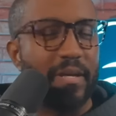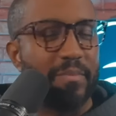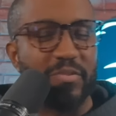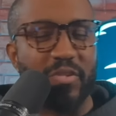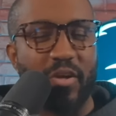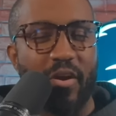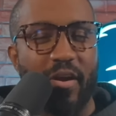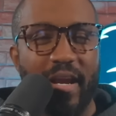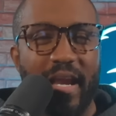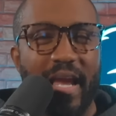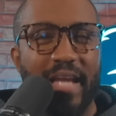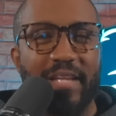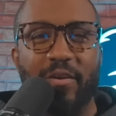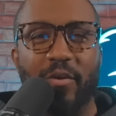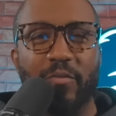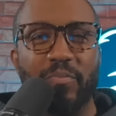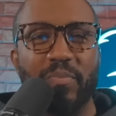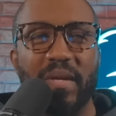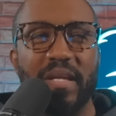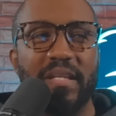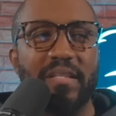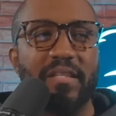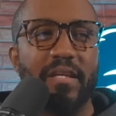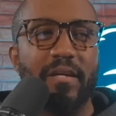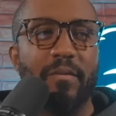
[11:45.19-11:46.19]
I'm sorry, I
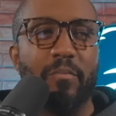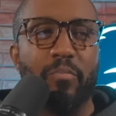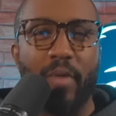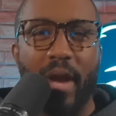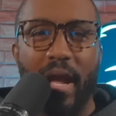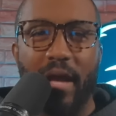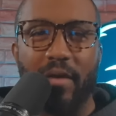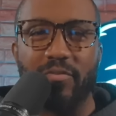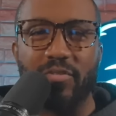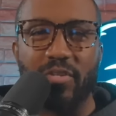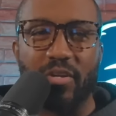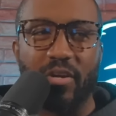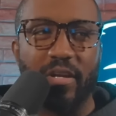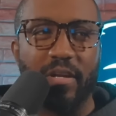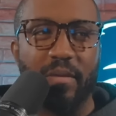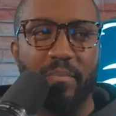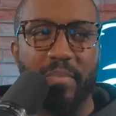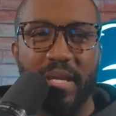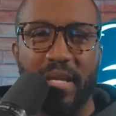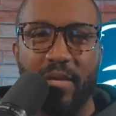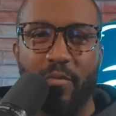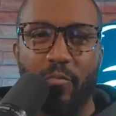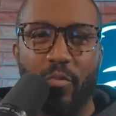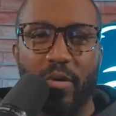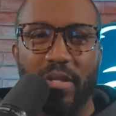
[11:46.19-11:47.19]
don't think the Browns are going
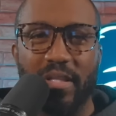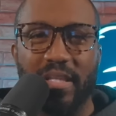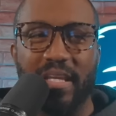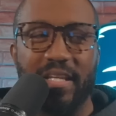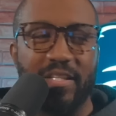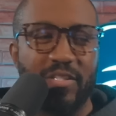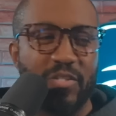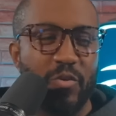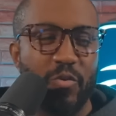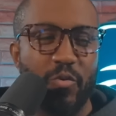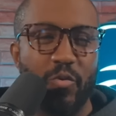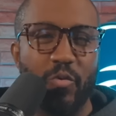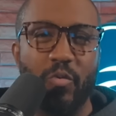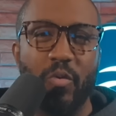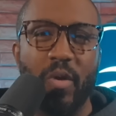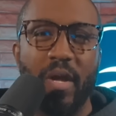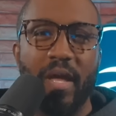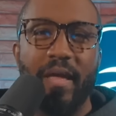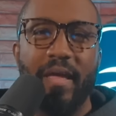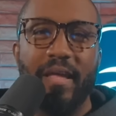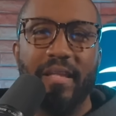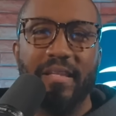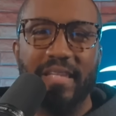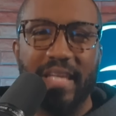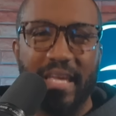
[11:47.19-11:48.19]
to be willing
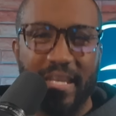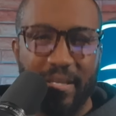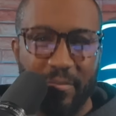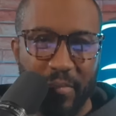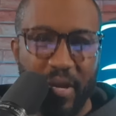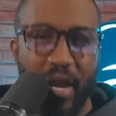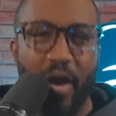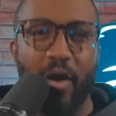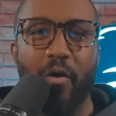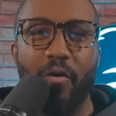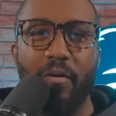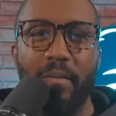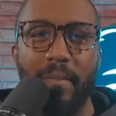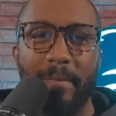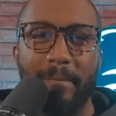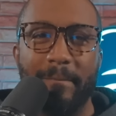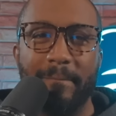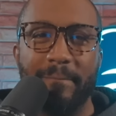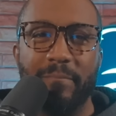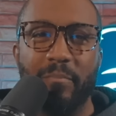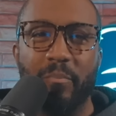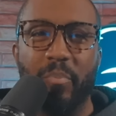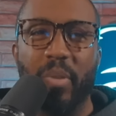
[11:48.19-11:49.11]
to let him go.